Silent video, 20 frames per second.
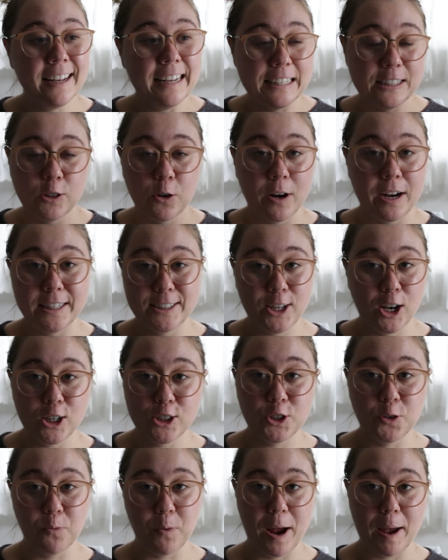Sorry, I
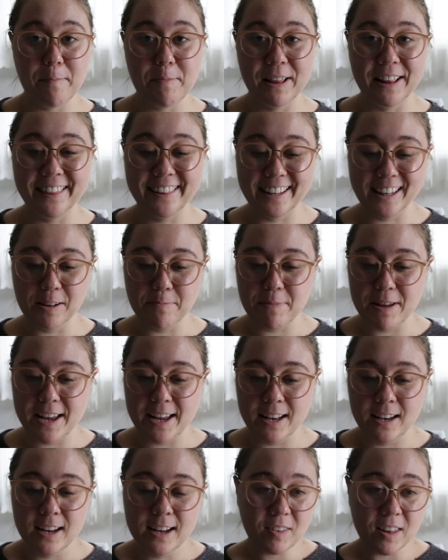started to ramble a little
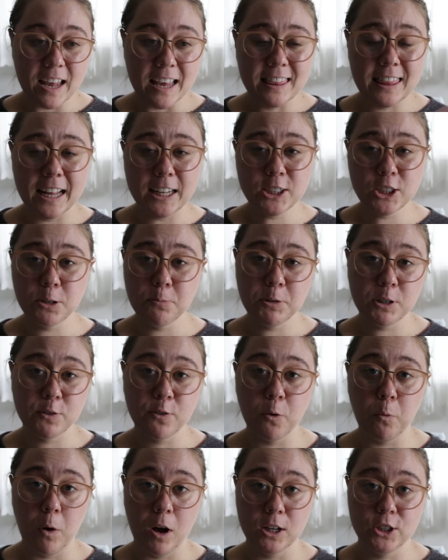bit. Thanks so much
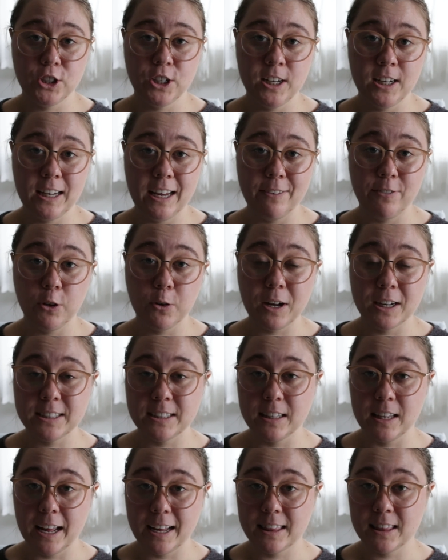for watching. If you
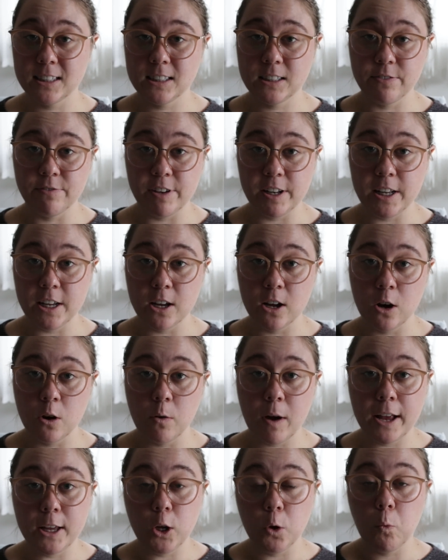guys like this video
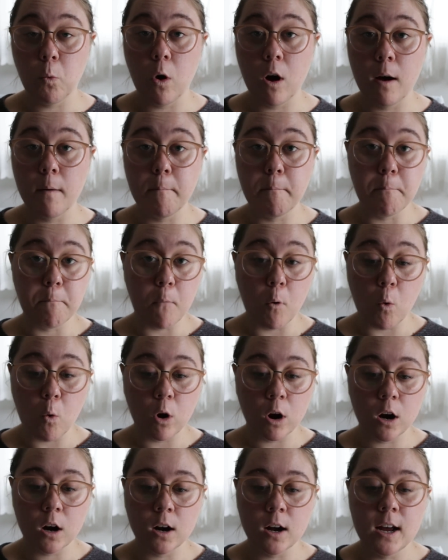and you want
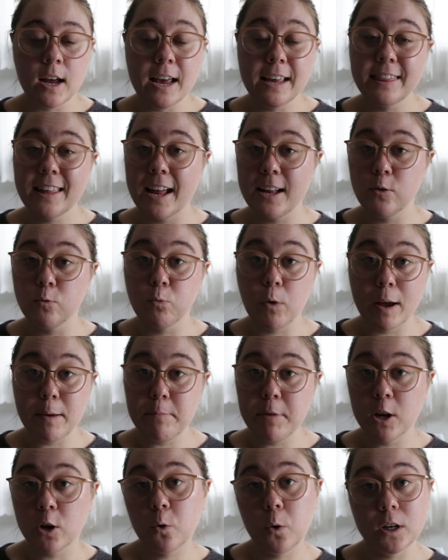more, then write
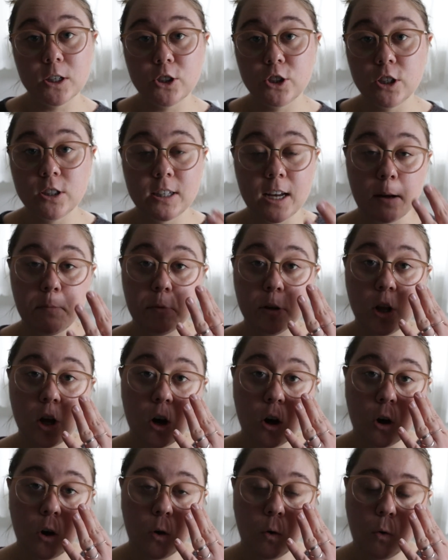me a question down
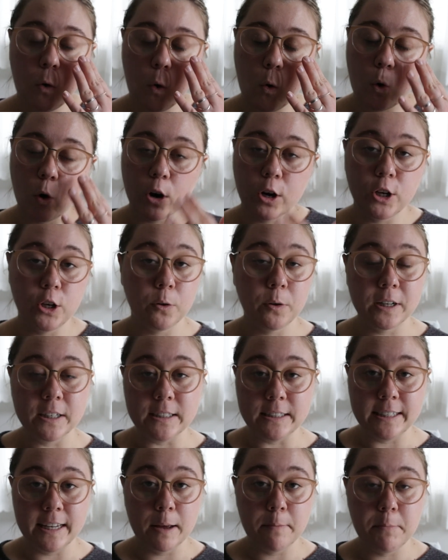below, or you can
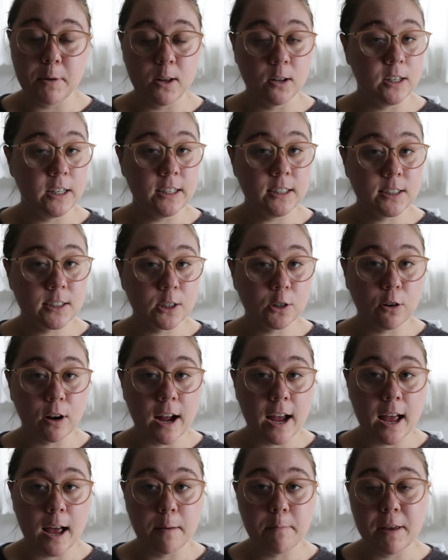DM me on
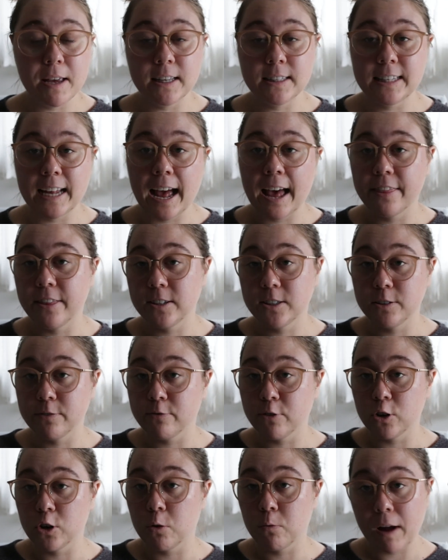Instagram. It's
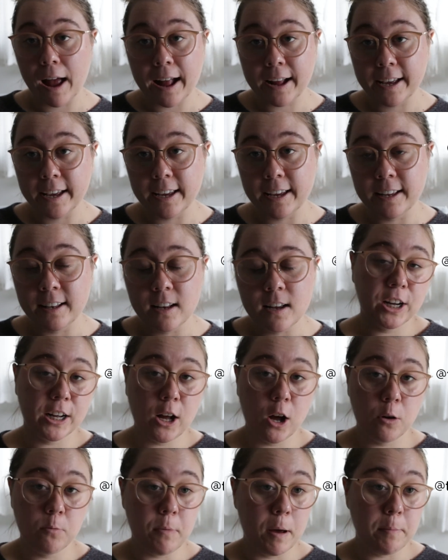@thisinfernoracket. Check
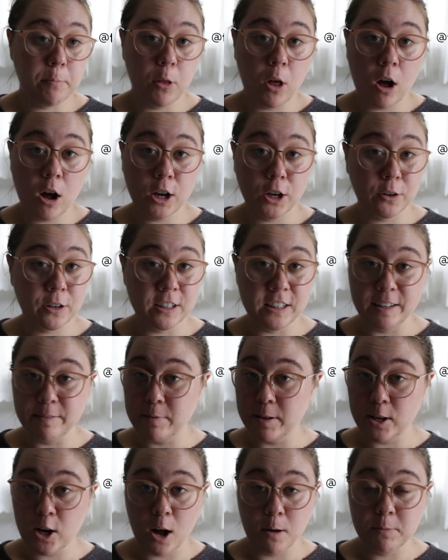out my blog. You can leave
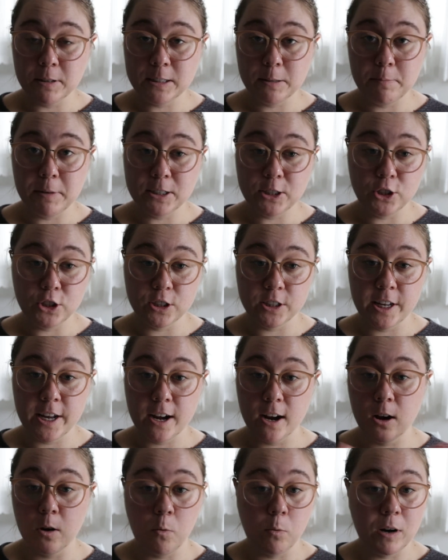me comments and messages
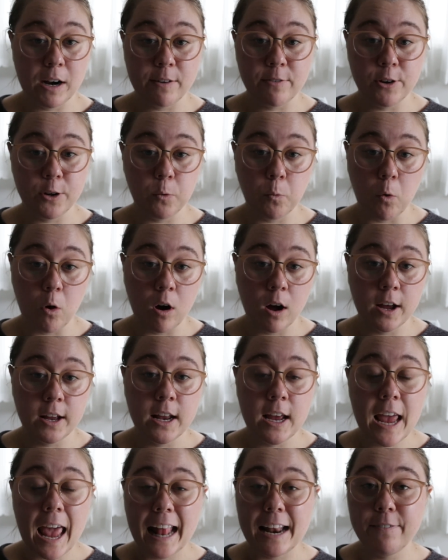there, whatever you
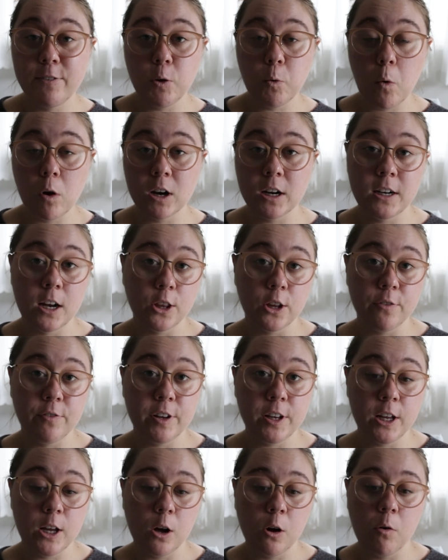want. And if you want another
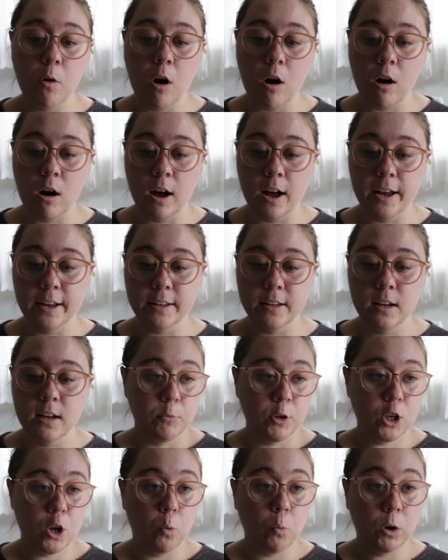video on,
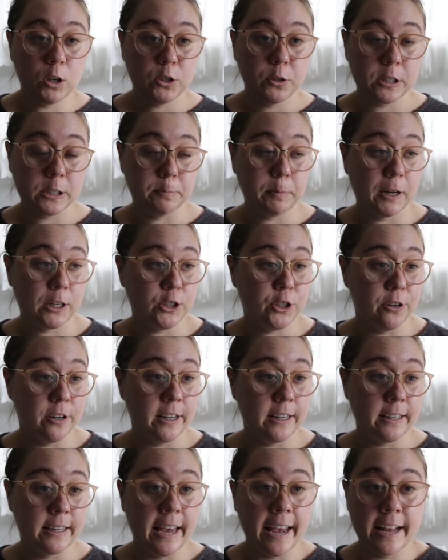what to expect
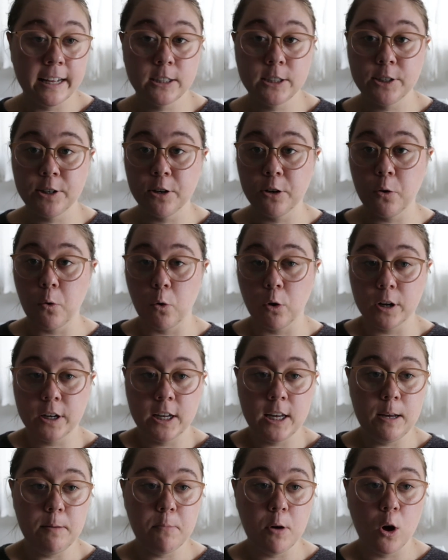during cancer or
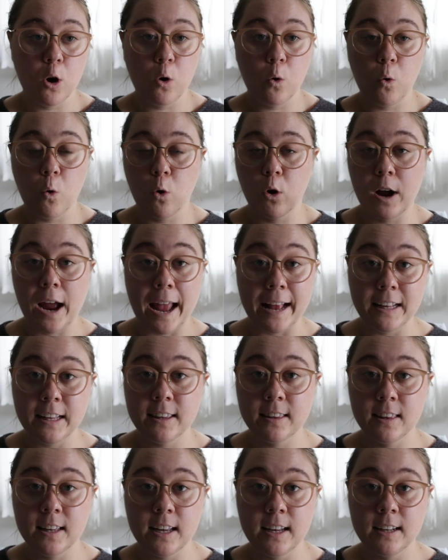chemo or
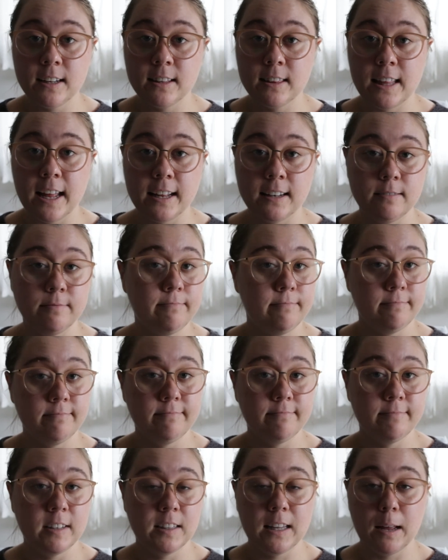anything, then
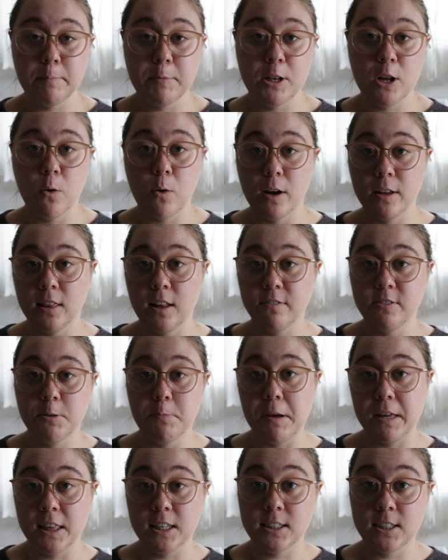let me know. I'd love to
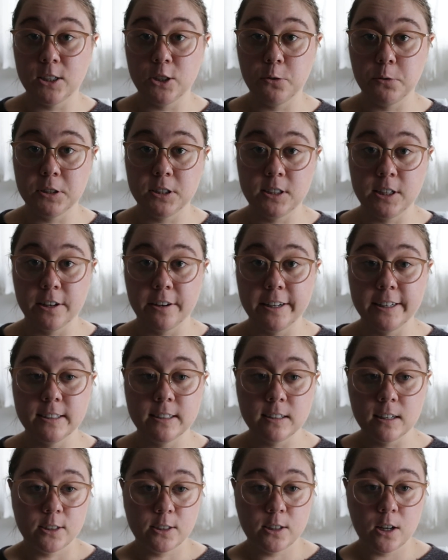make this into a
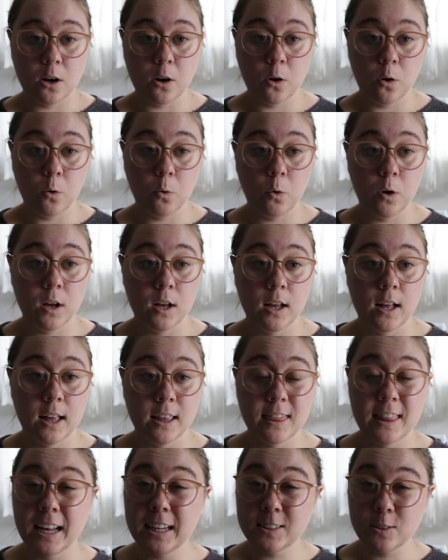series. So
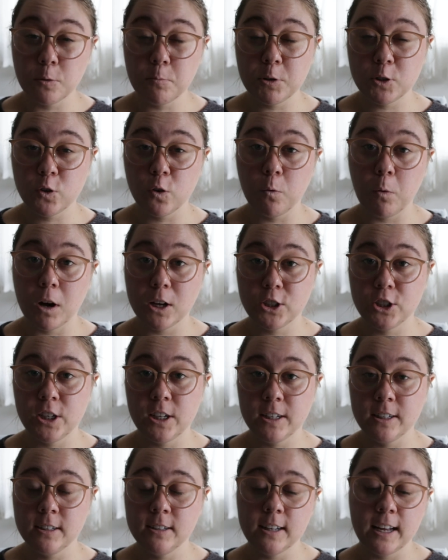thanks so much for
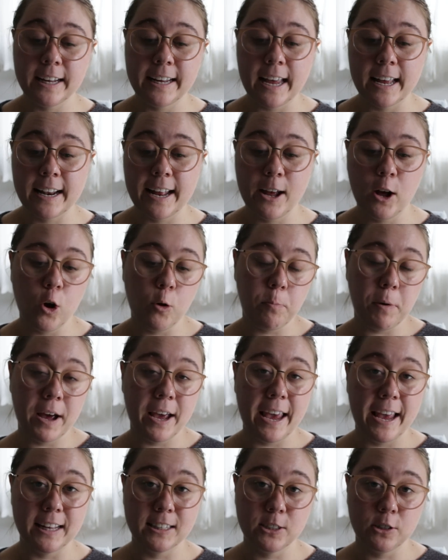watching. Again, I hope I
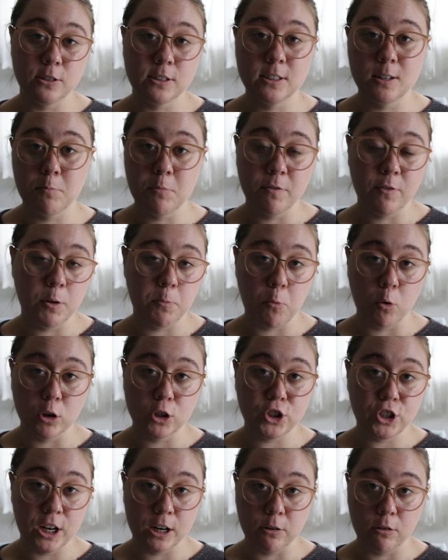answered some of the more
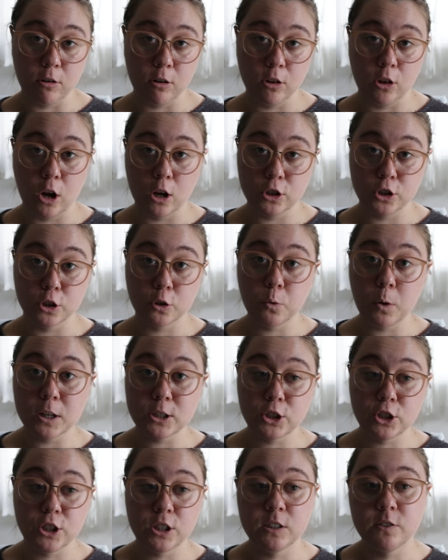general, larger
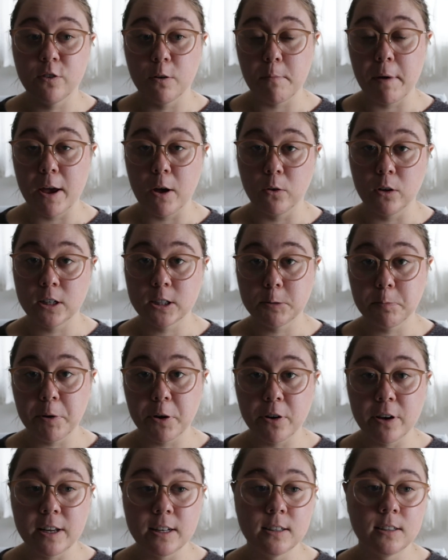questions from my own
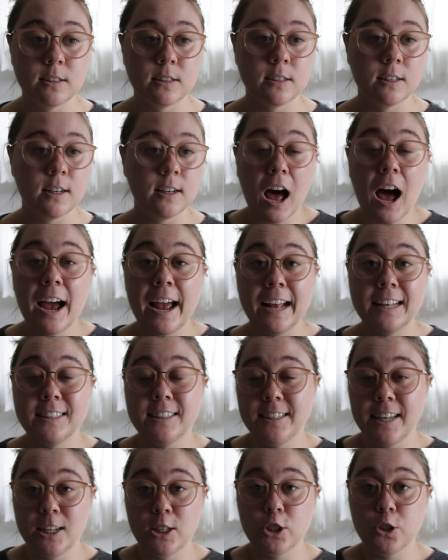experience. I had
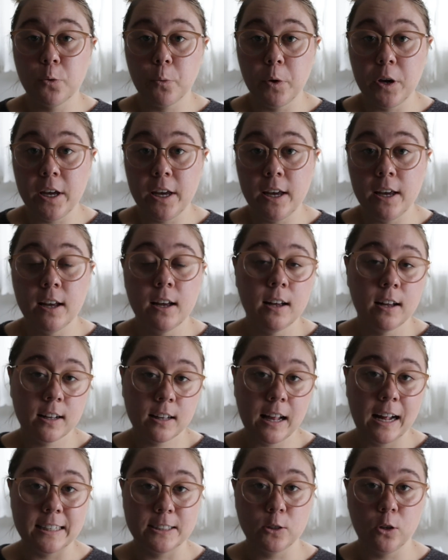stage 3
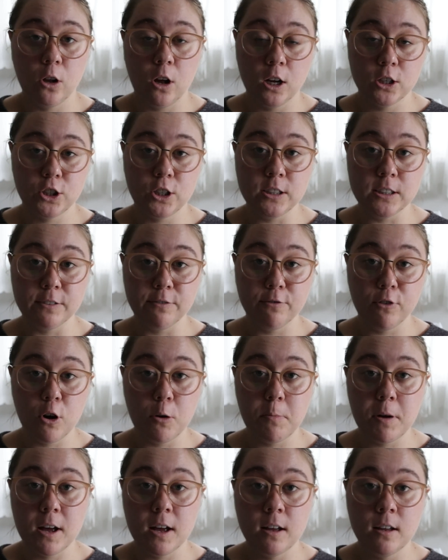classical Hodgkin's
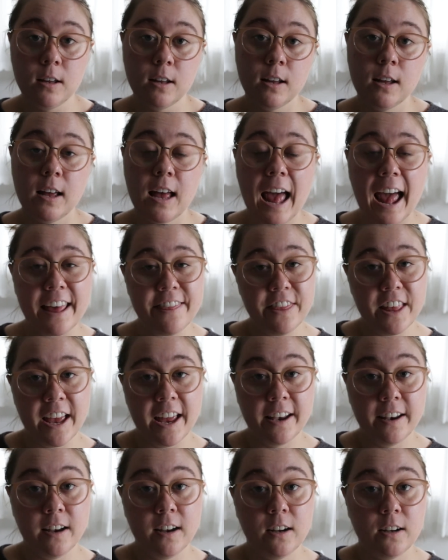lymphoma and
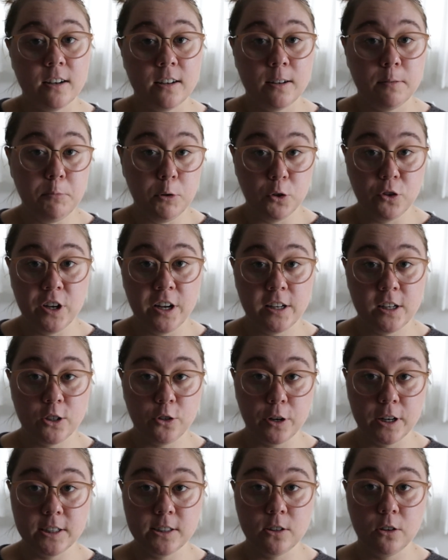then mutated
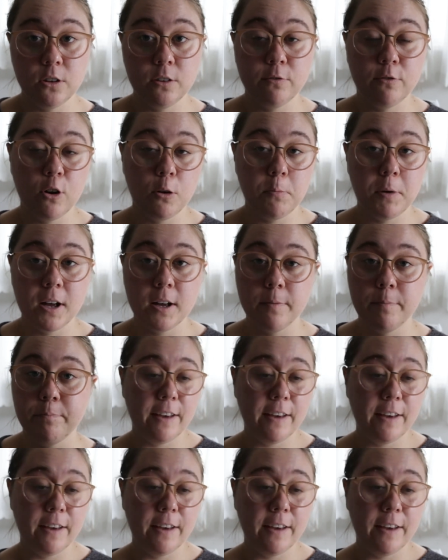gray cell lymphoma.